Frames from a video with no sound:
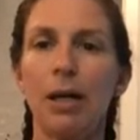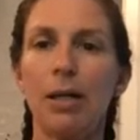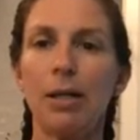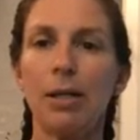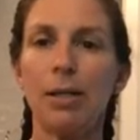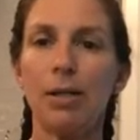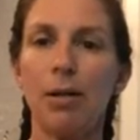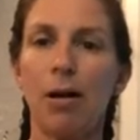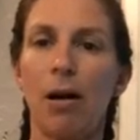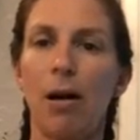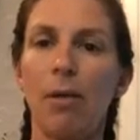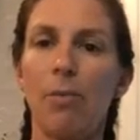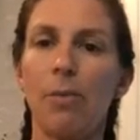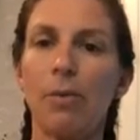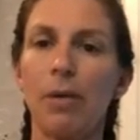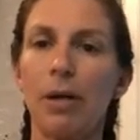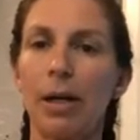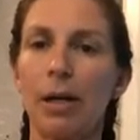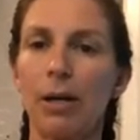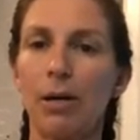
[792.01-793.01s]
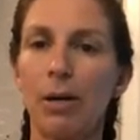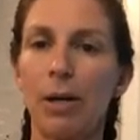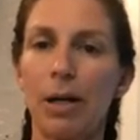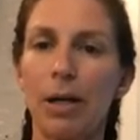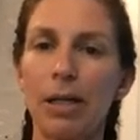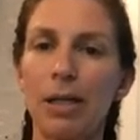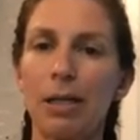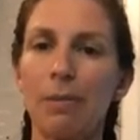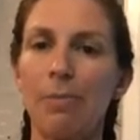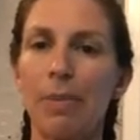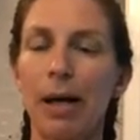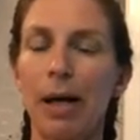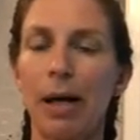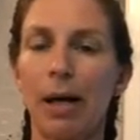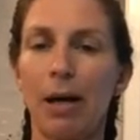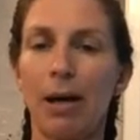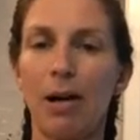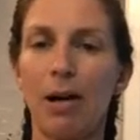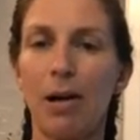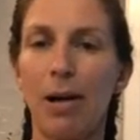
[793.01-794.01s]
The top will get crisp
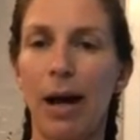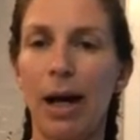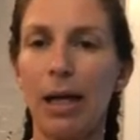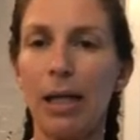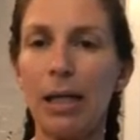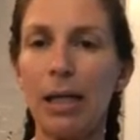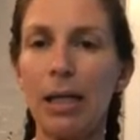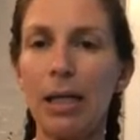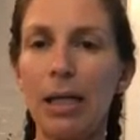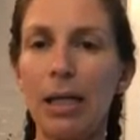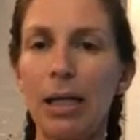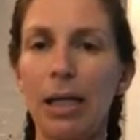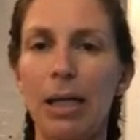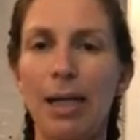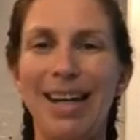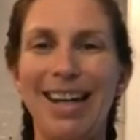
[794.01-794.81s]
and crackly.